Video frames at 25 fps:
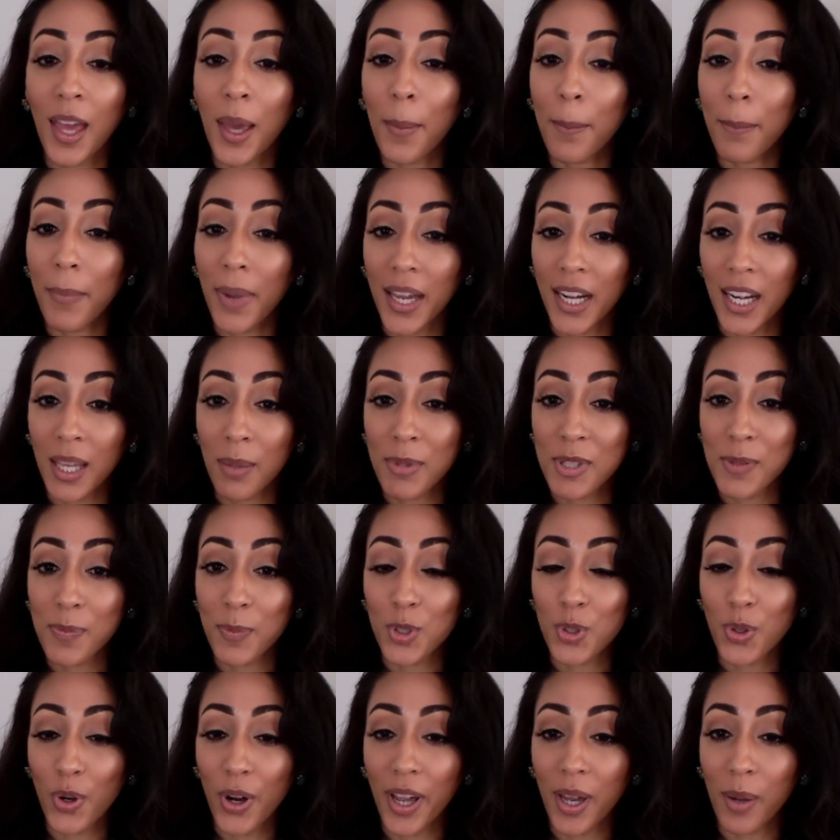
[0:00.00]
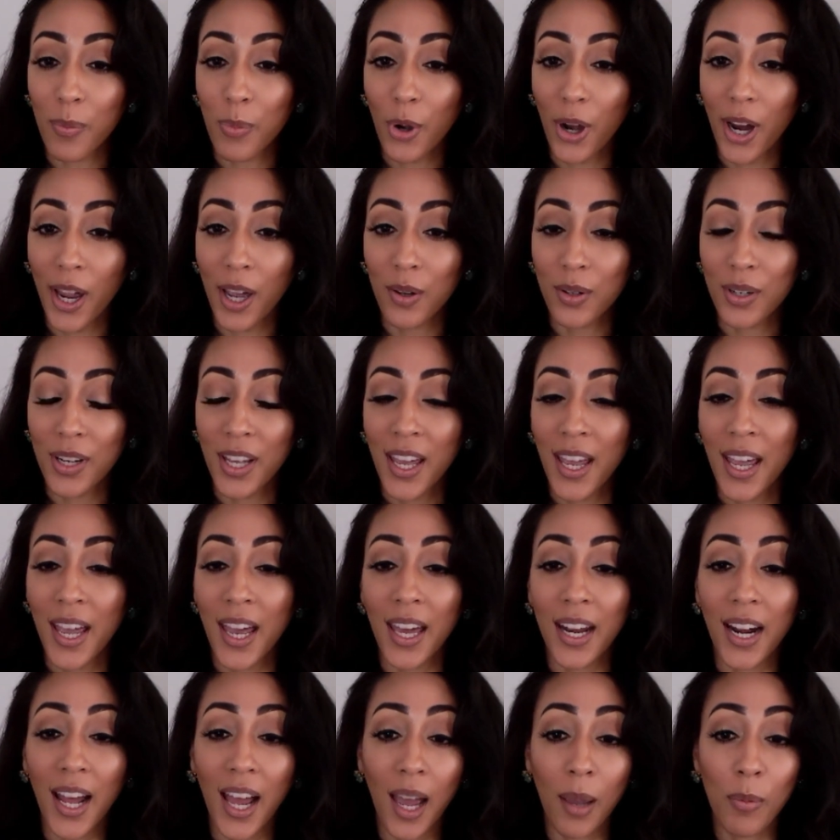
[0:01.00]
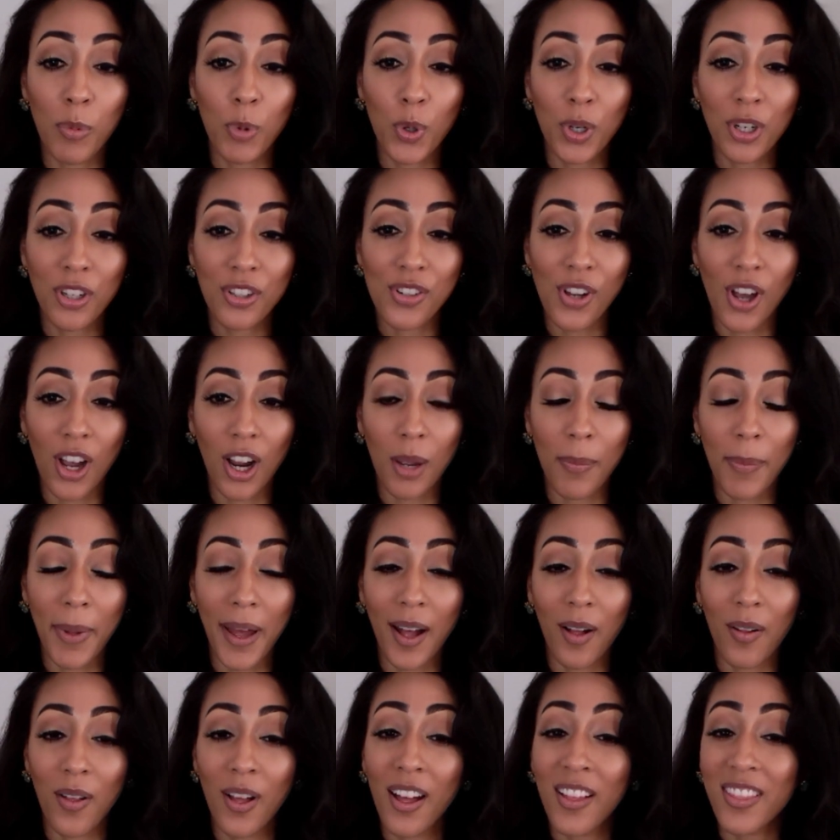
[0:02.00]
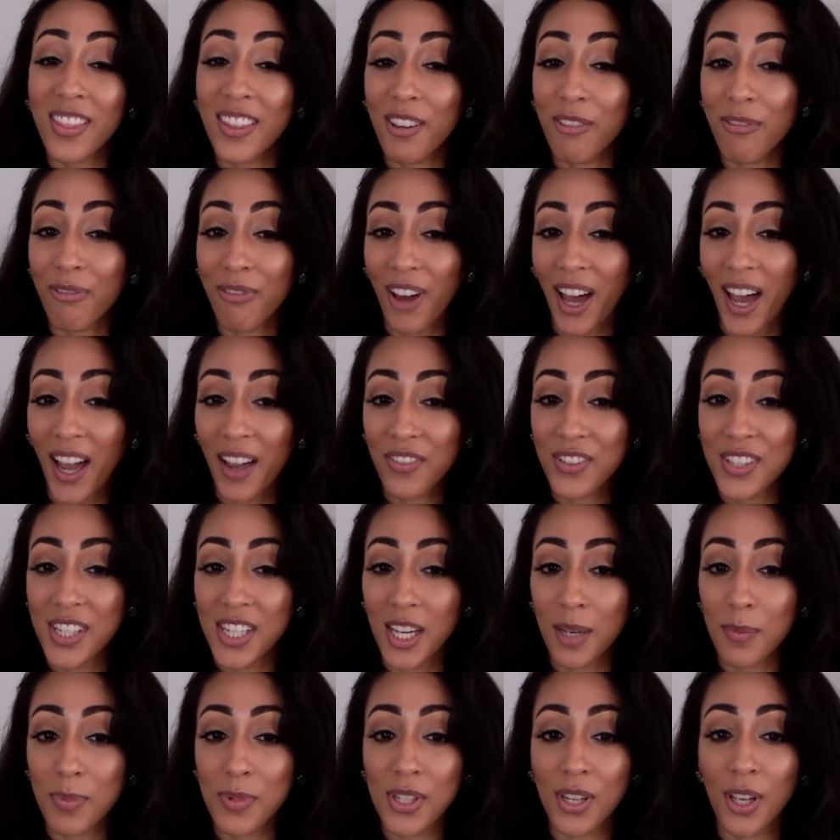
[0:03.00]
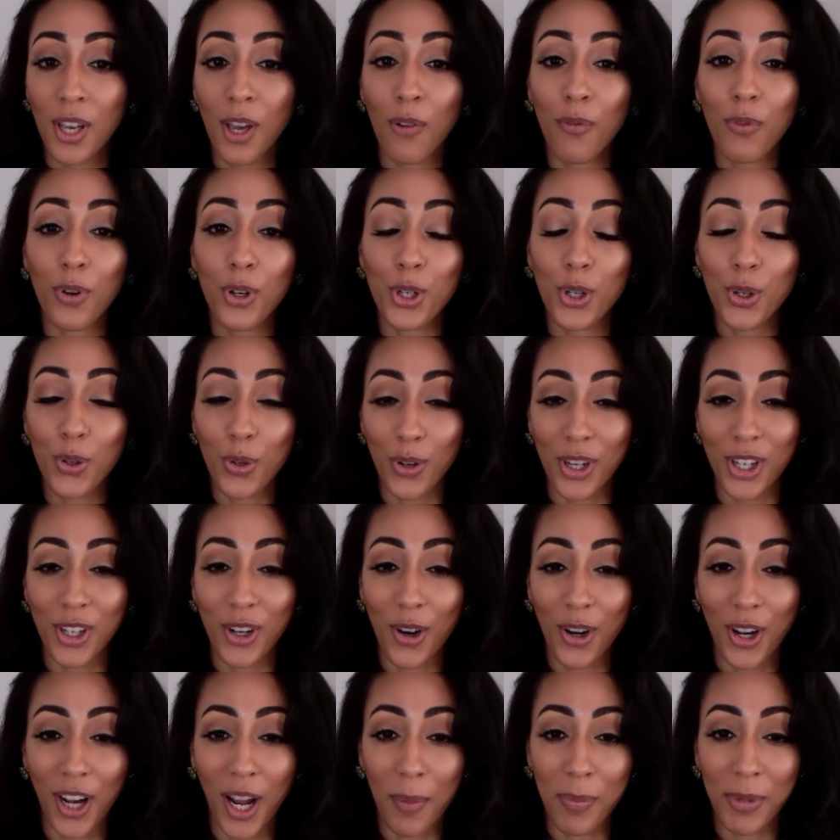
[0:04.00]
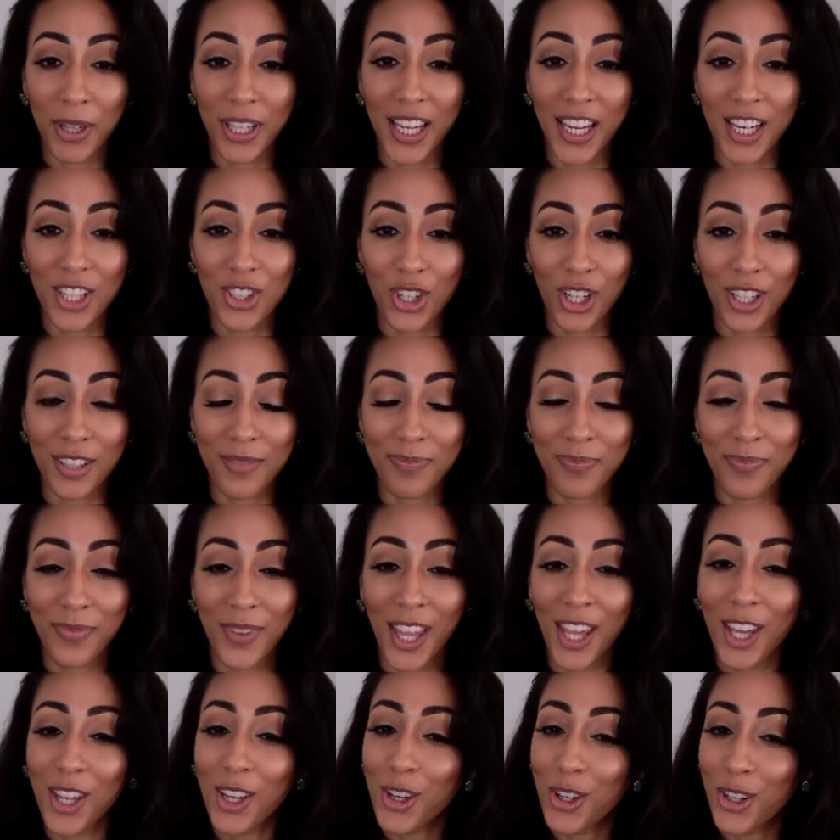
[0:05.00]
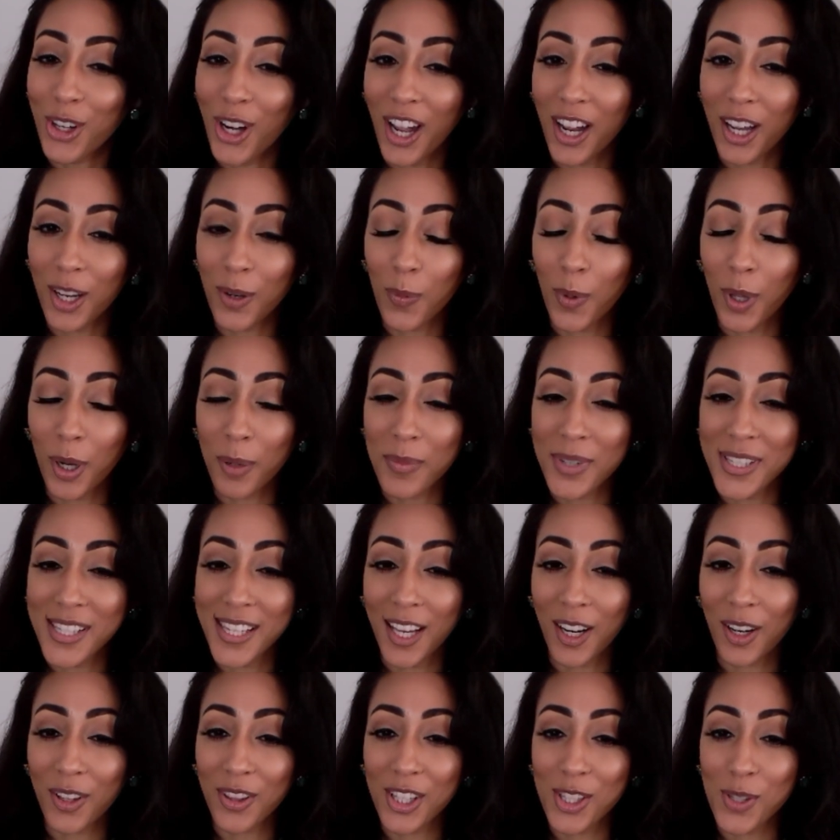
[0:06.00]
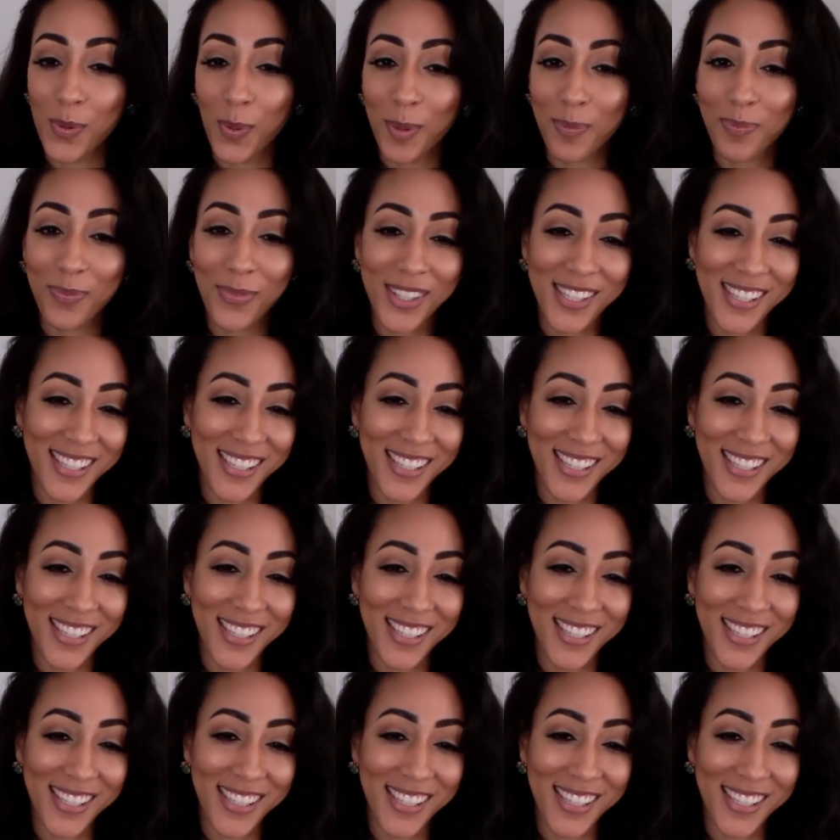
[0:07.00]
My name is Maitreya Brown, and I'm going to talk about the 5 tips for your green card application. You're not going to want to miss out on this one.